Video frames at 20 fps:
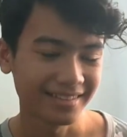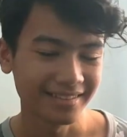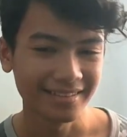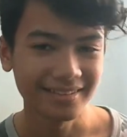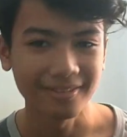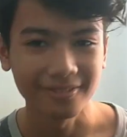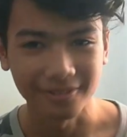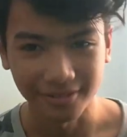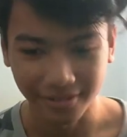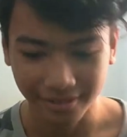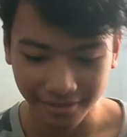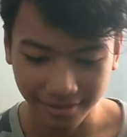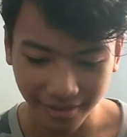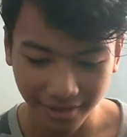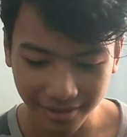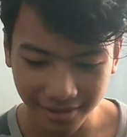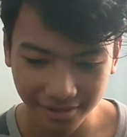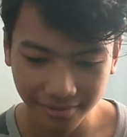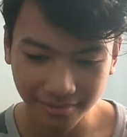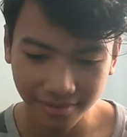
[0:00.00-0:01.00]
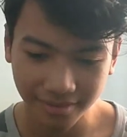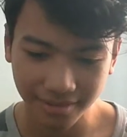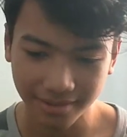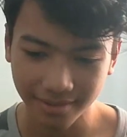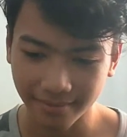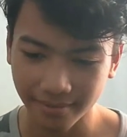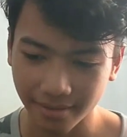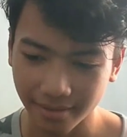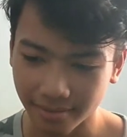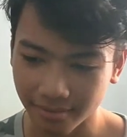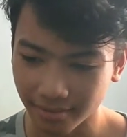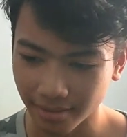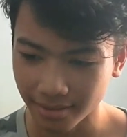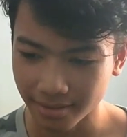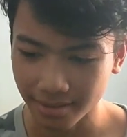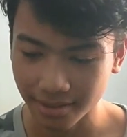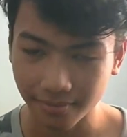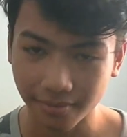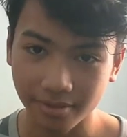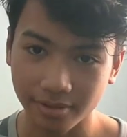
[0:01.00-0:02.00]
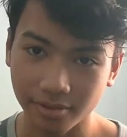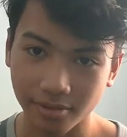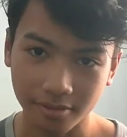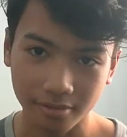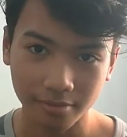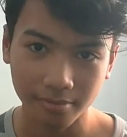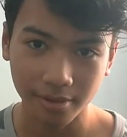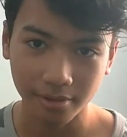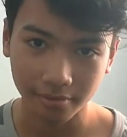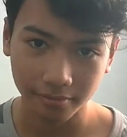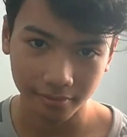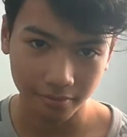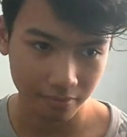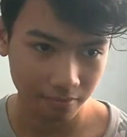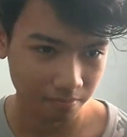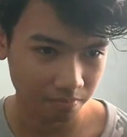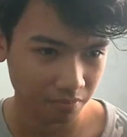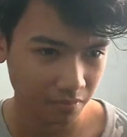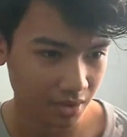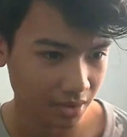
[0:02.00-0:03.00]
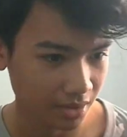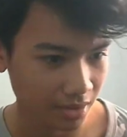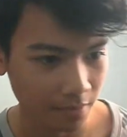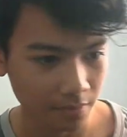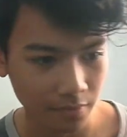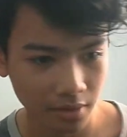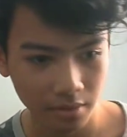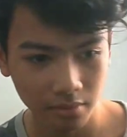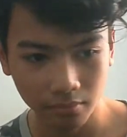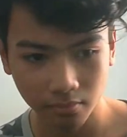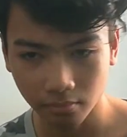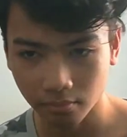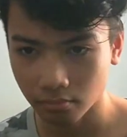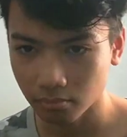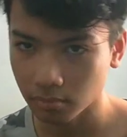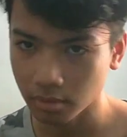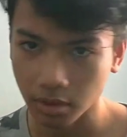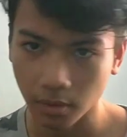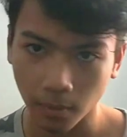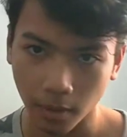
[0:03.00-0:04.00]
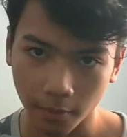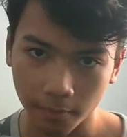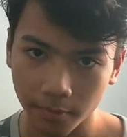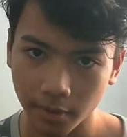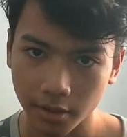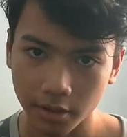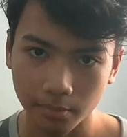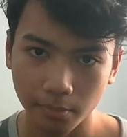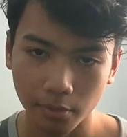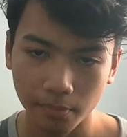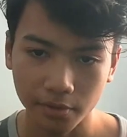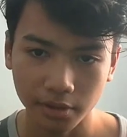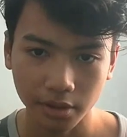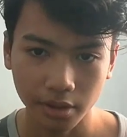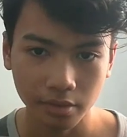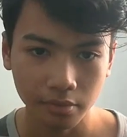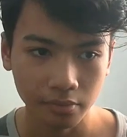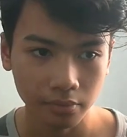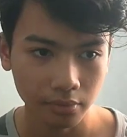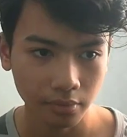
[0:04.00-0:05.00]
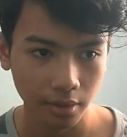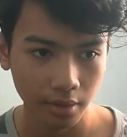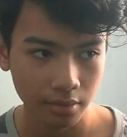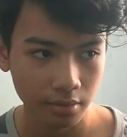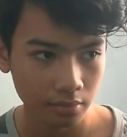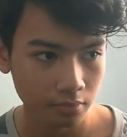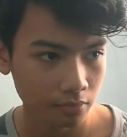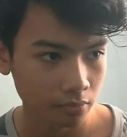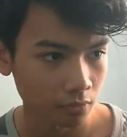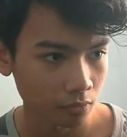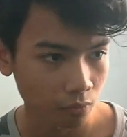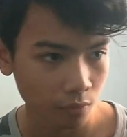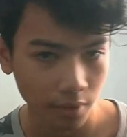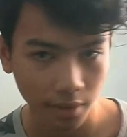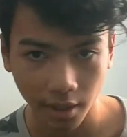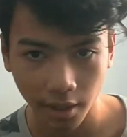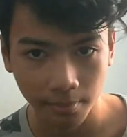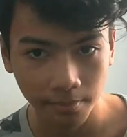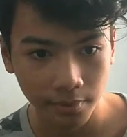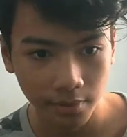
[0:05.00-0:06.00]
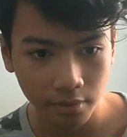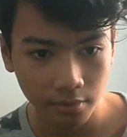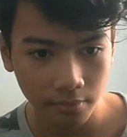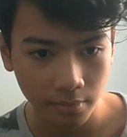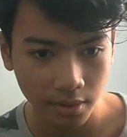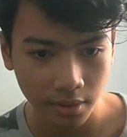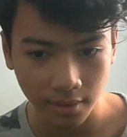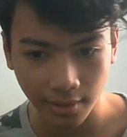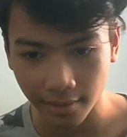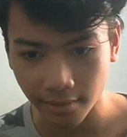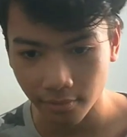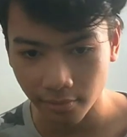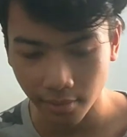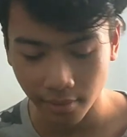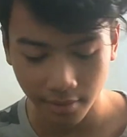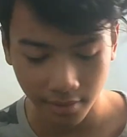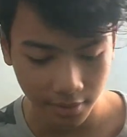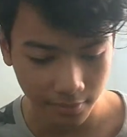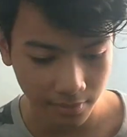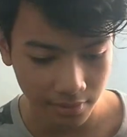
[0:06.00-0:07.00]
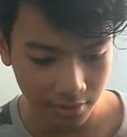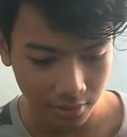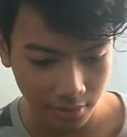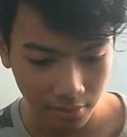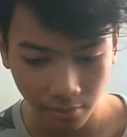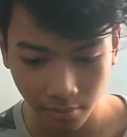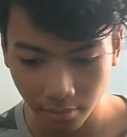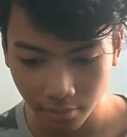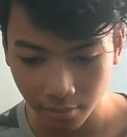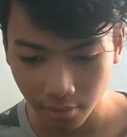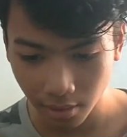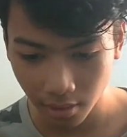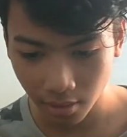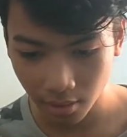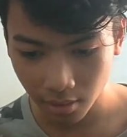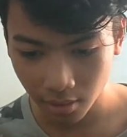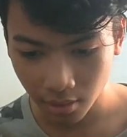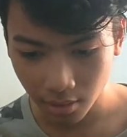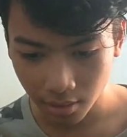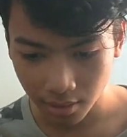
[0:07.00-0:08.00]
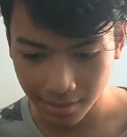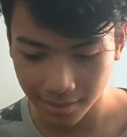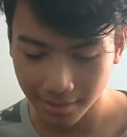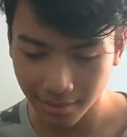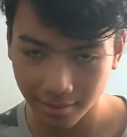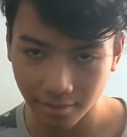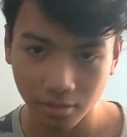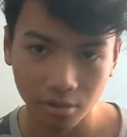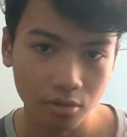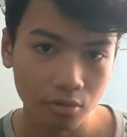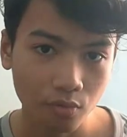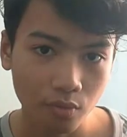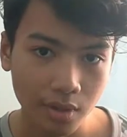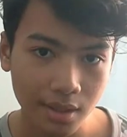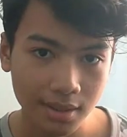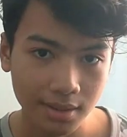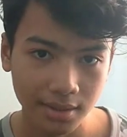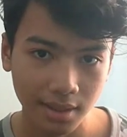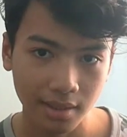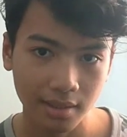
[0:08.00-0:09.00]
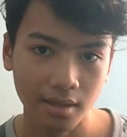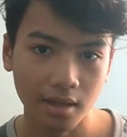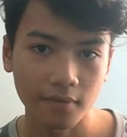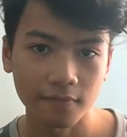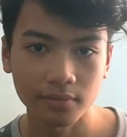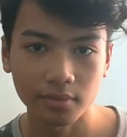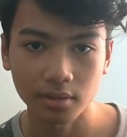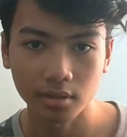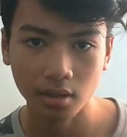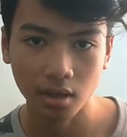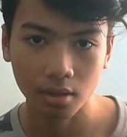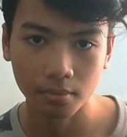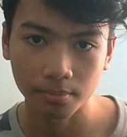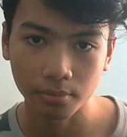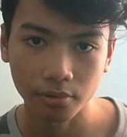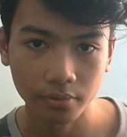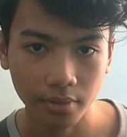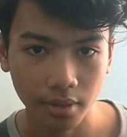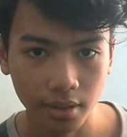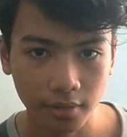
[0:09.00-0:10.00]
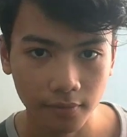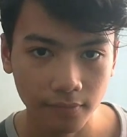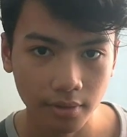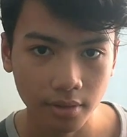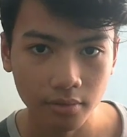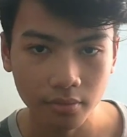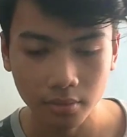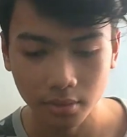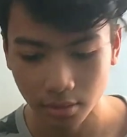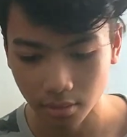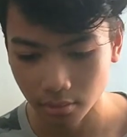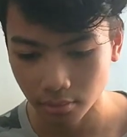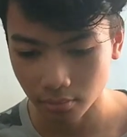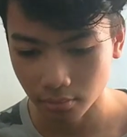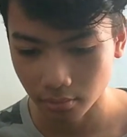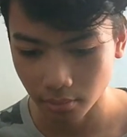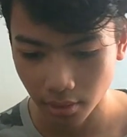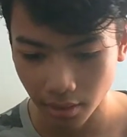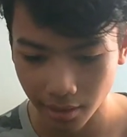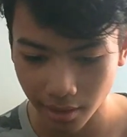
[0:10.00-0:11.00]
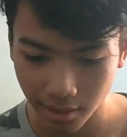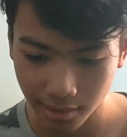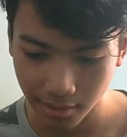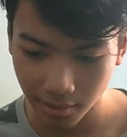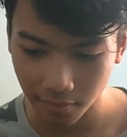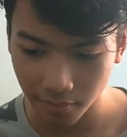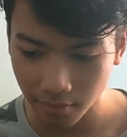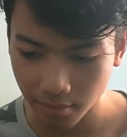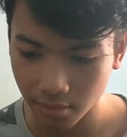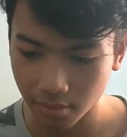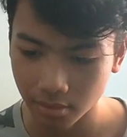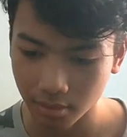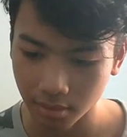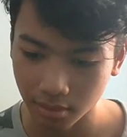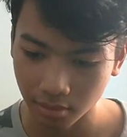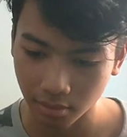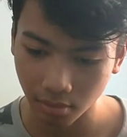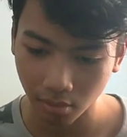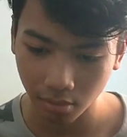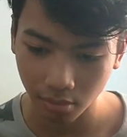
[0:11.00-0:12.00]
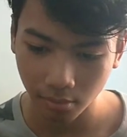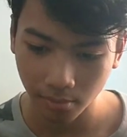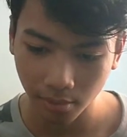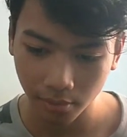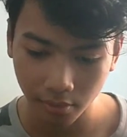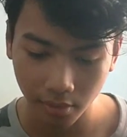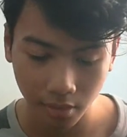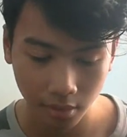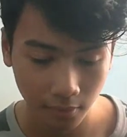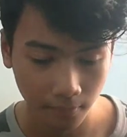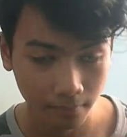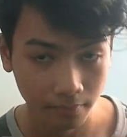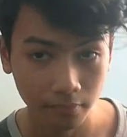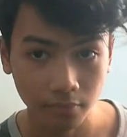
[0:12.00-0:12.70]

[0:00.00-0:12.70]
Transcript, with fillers: No, actually this video I just want to talk about some updates about my channel and what happened, because I know that it's been so long. It's like 2 weeks I haven't uploaded any videos, so I guess I'm gonna talk about it